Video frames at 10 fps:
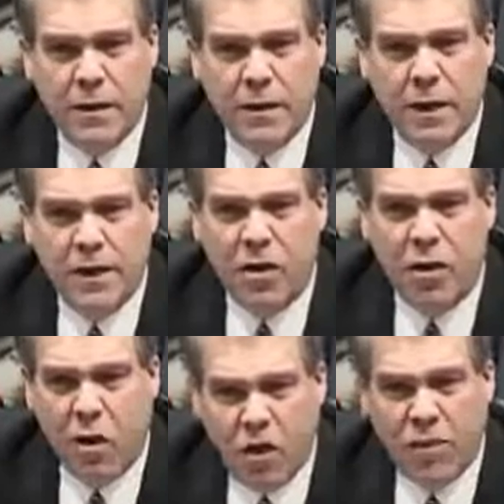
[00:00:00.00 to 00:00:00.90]
It's a
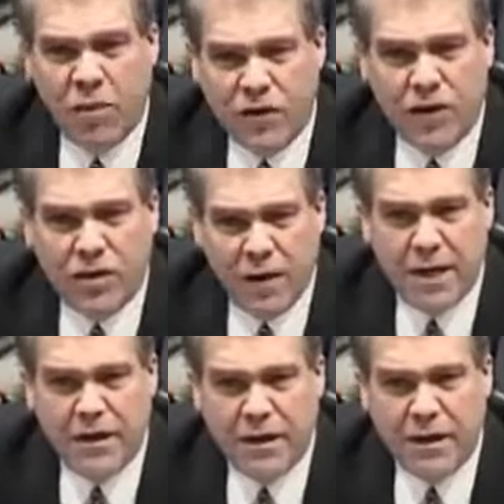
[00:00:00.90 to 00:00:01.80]
horrible
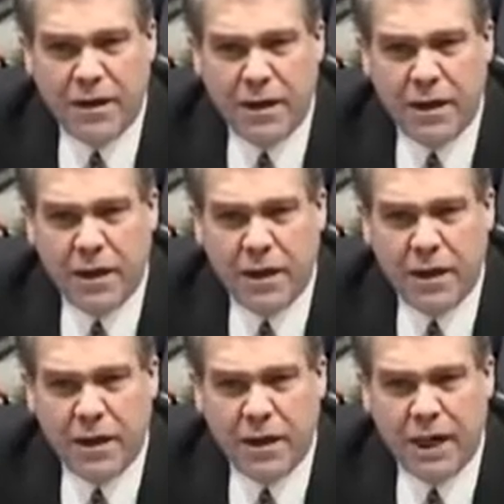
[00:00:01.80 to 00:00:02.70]
situation.
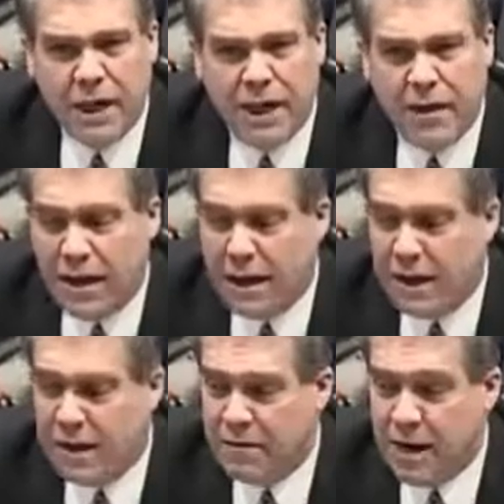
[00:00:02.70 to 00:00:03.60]
And
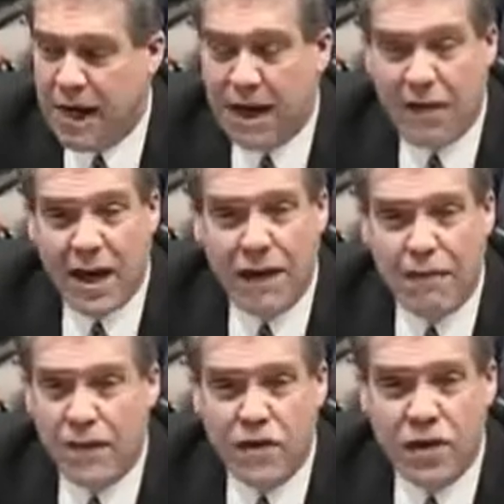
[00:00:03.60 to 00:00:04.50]
I have a lot of
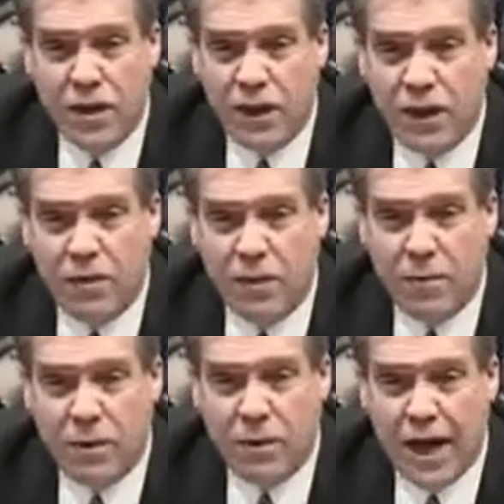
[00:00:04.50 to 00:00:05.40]
friends in the legal
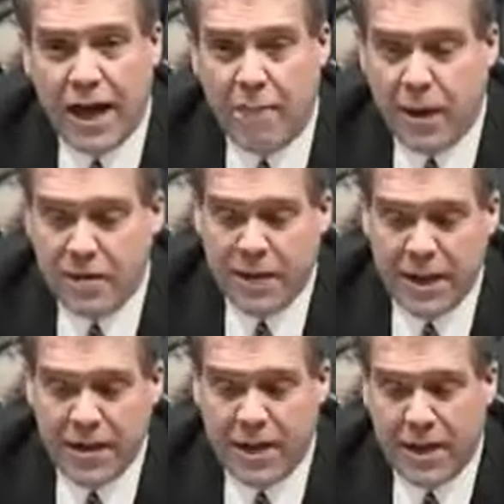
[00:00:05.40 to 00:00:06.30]
community came up to me
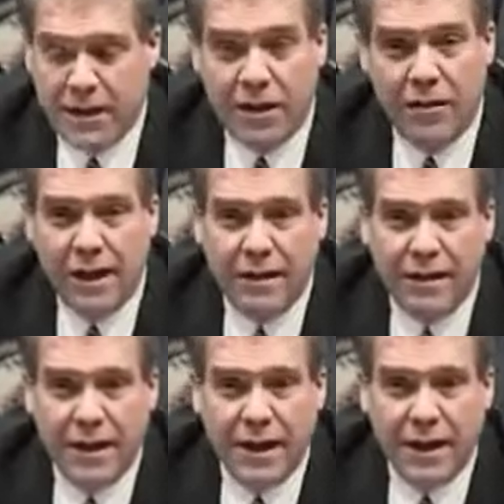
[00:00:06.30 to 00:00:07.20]
and said, you know, Ed,
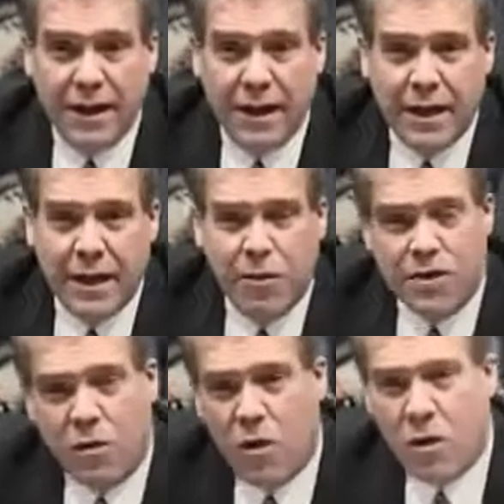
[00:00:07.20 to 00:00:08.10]
it
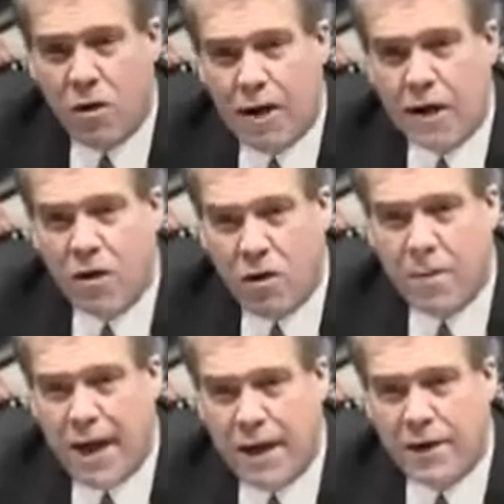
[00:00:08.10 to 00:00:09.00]
was the wrong way to go
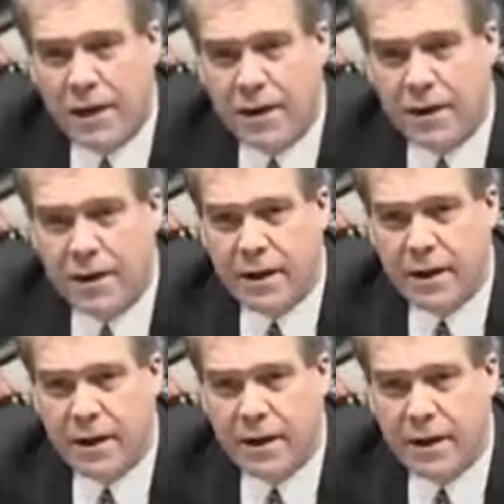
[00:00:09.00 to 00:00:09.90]
about it.
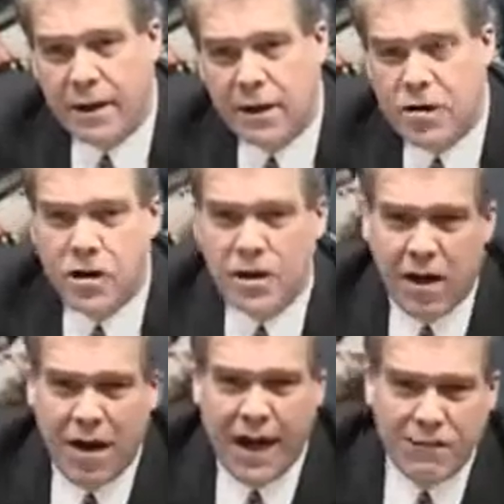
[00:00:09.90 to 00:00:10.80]
You shouldn't have
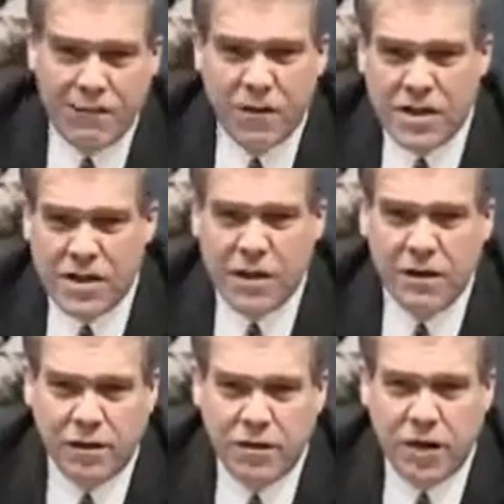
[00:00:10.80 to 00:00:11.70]
gone after a
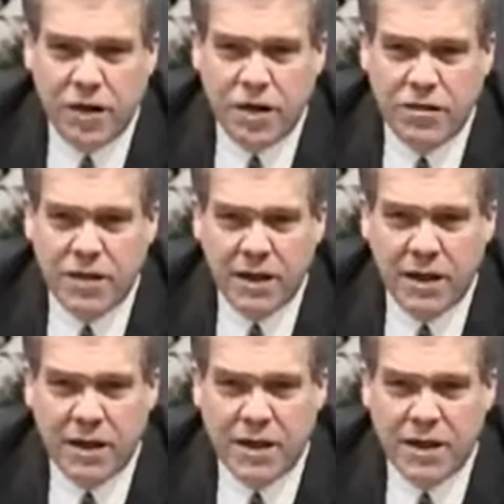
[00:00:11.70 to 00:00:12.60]
single judge. It's
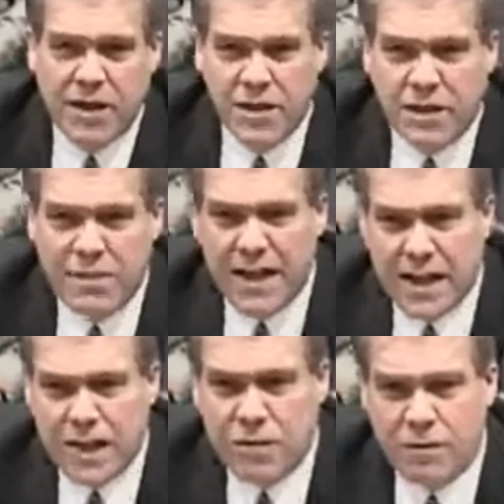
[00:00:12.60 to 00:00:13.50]
really a system that
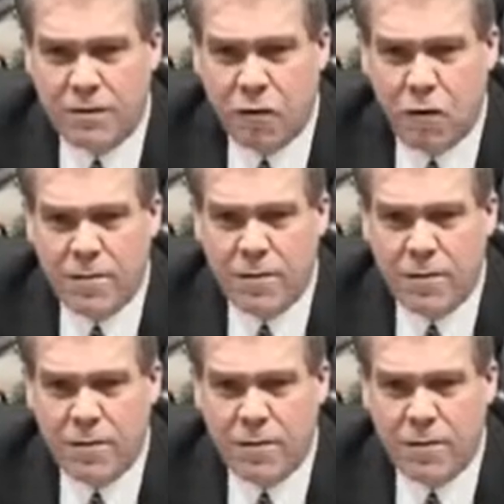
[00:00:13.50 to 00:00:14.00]
needs reform.